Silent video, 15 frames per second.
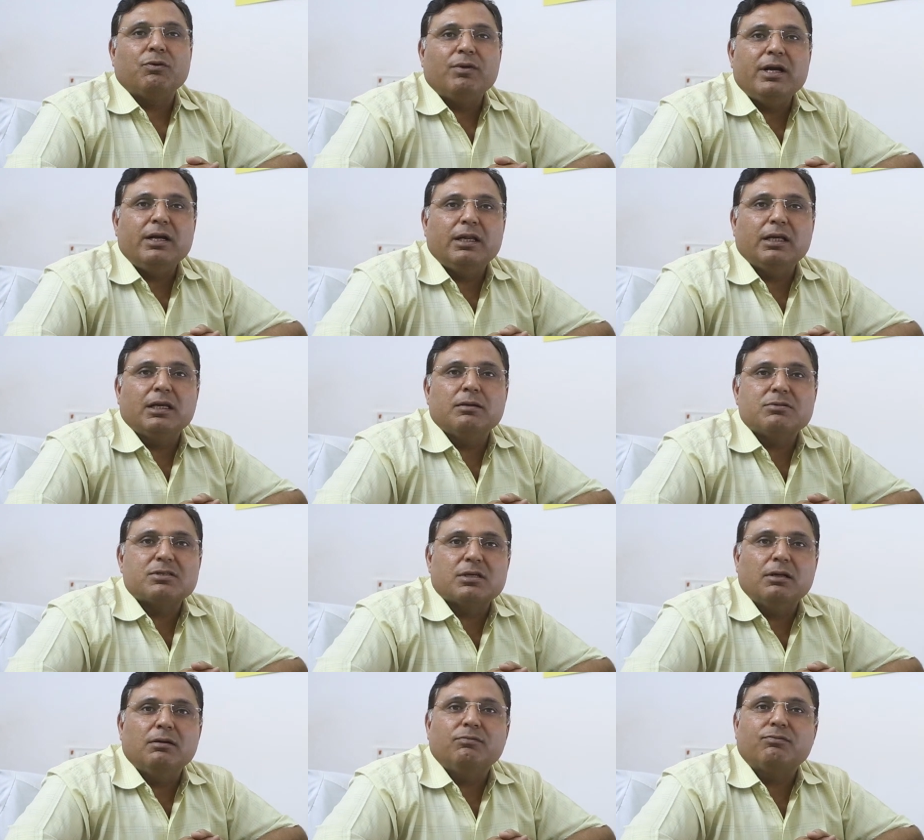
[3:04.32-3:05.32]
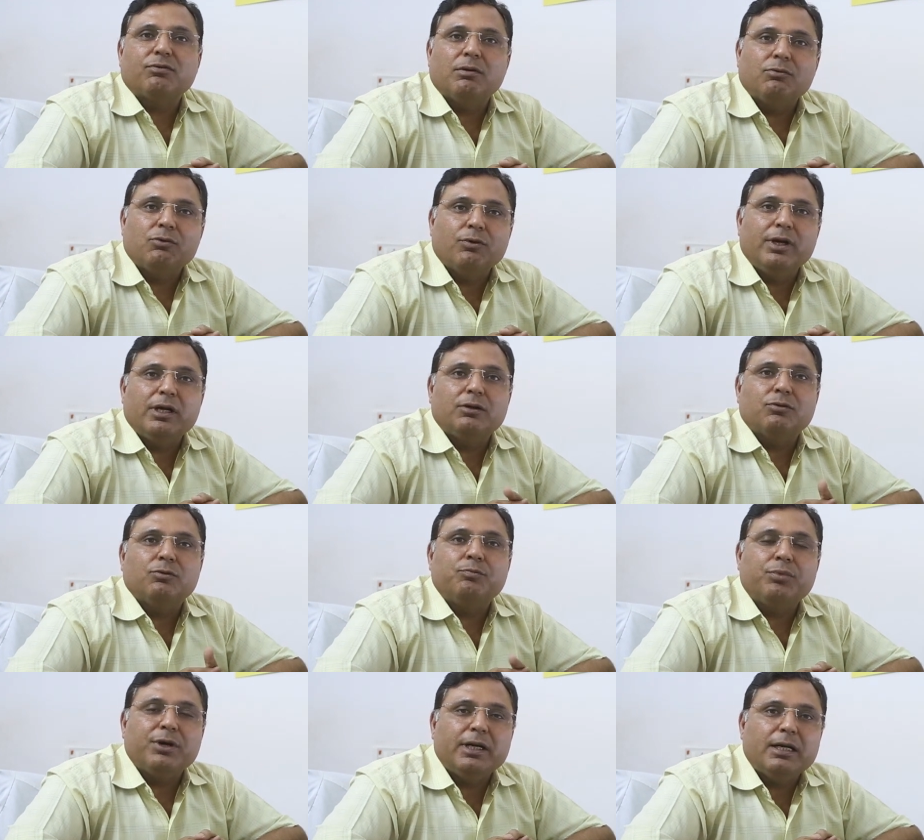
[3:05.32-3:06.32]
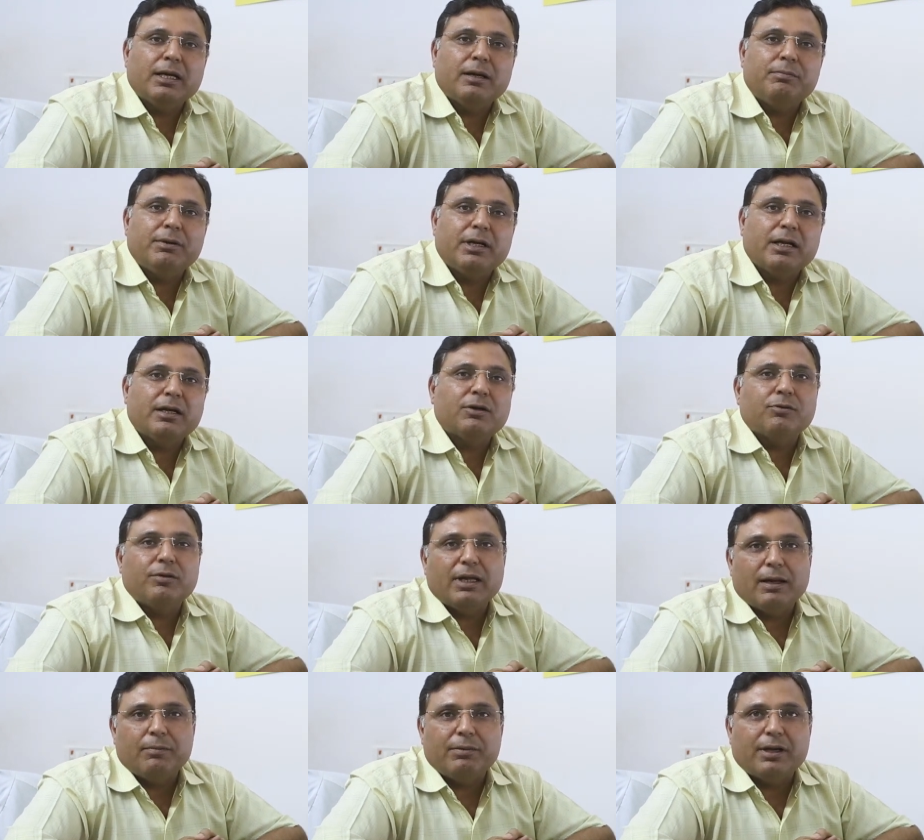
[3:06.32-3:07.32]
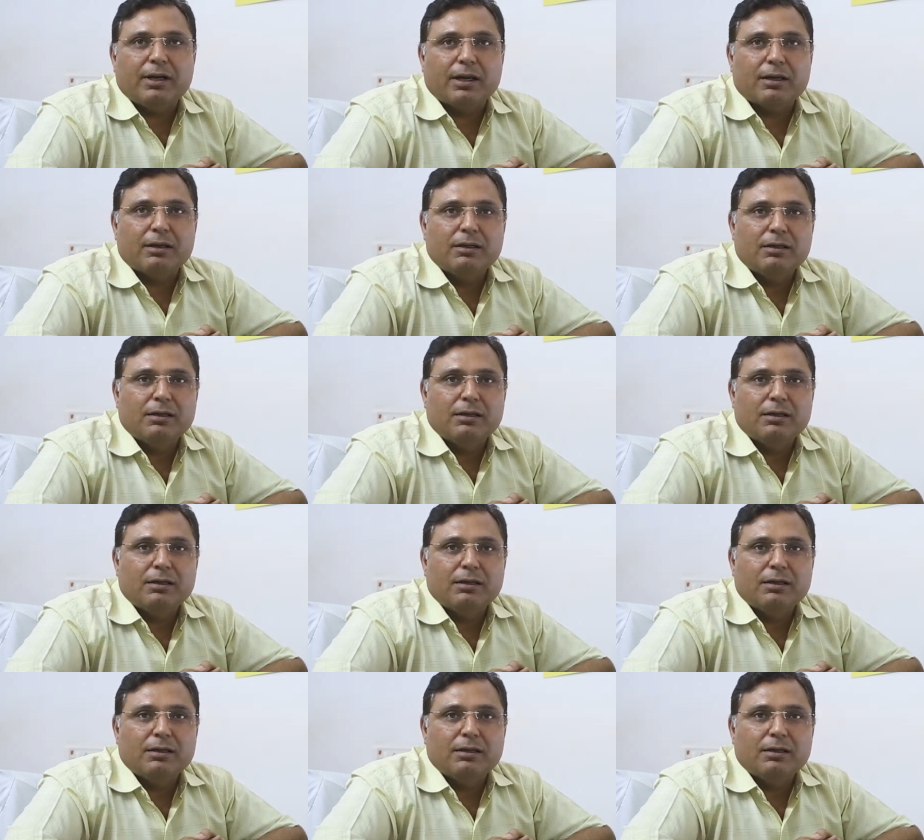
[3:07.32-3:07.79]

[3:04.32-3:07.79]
preventing himself from going to pre-diabetic to diabetic.